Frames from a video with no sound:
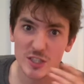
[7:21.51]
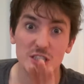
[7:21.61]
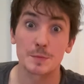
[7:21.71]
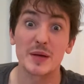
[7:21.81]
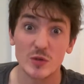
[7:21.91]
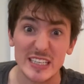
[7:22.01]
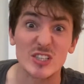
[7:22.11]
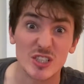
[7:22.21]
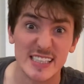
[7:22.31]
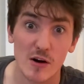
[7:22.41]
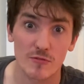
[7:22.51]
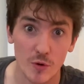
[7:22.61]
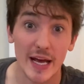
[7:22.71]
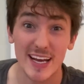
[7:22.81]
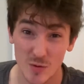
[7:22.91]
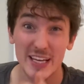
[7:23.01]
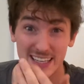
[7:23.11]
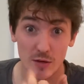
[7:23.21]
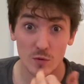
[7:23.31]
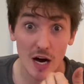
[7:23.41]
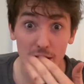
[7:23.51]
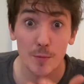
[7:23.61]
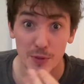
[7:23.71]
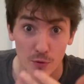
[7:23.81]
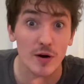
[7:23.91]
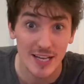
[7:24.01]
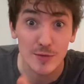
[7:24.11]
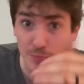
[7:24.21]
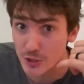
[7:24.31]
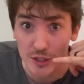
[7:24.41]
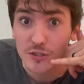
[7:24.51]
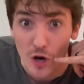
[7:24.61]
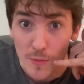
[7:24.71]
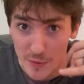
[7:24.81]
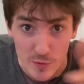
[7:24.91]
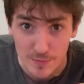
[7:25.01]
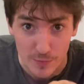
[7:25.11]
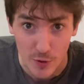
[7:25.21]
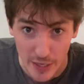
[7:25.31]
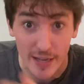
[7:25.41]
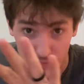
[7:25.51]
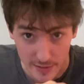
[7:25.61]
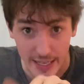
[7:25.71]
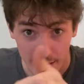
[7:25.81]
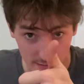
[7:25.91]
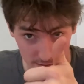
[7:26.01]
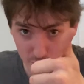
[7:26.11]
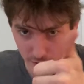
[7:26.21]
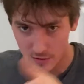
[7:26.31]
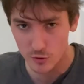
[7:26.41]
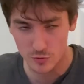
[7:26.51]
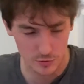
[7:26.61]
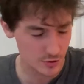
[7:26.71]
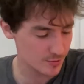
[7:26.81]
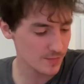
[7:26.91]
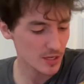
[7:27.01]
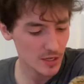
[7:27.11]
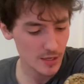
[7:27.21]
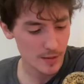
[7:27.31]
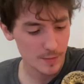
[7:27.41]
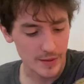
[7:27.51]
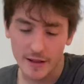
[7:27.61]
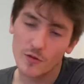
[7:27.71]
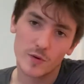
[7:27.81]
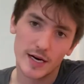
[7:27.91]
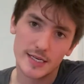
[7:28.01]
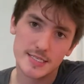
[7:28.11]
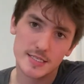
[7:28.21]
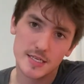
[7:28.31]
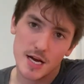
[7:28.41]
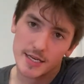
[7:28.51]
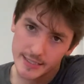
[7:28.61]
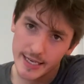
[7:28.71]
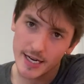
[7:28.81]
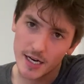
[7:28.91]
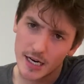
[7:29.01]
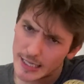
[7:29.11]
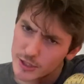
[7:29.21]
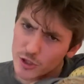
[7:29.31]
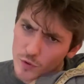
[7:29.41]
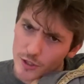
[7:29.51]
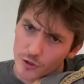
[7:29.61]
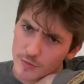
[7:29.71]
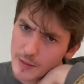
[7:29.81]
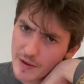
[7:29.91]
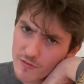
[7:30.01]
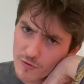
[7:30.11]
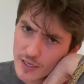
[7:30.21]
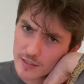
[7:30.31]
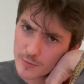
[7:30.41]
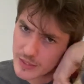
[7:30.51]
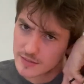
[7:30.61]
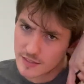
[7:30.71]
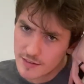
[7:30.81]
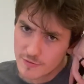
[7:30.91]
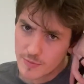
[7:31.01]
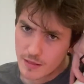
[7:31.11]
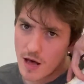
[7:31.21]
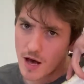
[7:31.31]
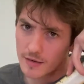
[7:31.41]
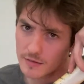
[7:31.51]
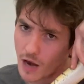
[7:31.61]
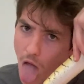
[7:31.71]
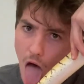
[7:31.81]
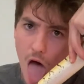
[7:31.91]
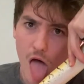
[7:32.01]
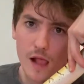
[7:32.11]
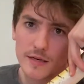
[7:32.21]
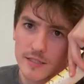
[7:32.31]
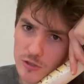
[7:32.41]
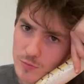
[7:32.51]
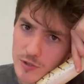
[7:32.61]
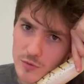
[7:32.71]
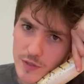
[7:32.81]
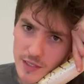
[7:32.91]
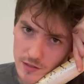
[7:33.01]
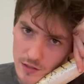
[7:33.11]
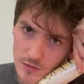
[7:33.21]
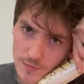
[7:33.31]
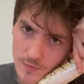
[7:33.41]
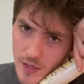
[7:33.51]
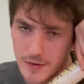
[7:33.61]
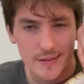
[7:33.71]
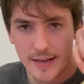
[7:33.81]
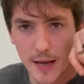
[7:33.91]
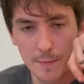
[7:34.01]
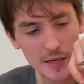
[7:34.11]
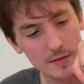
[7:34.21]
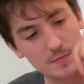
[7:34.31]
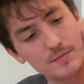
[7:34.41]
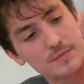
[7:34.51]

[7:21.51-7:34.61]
Just build it yourself, okay? I'll help you. Just call me, okay? Okay, cool. But otherwise, yeah, I just wanted you to meet my friend because I love him a lot. And he's super sweet, you know? You can't beat him.